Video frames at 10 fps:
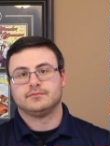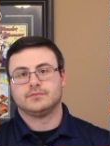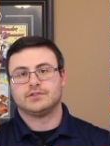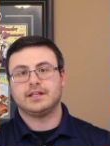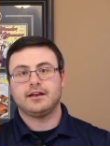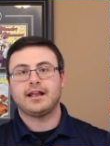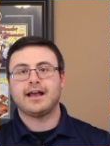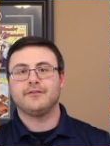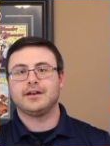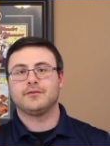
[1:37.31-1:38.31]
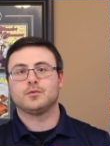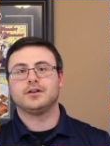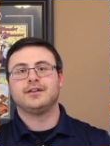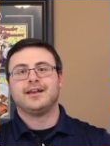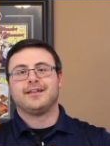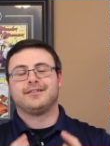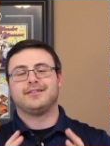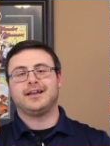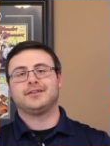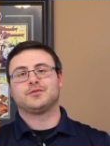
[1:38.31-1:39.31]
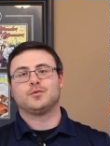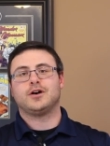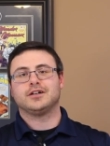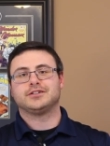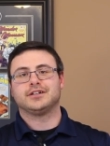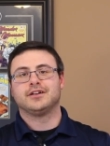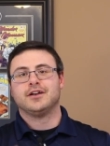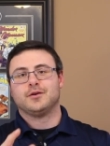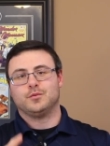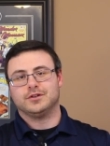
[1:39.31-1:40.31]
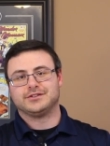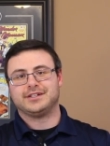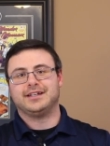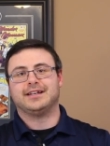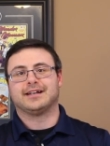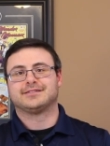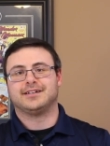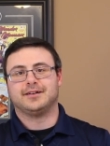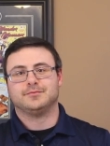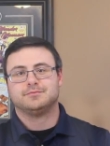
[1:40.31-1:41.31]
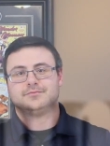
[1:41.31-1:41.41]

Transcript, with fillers: So there you have it, everyone. Thanks for watching. We'll see you next time.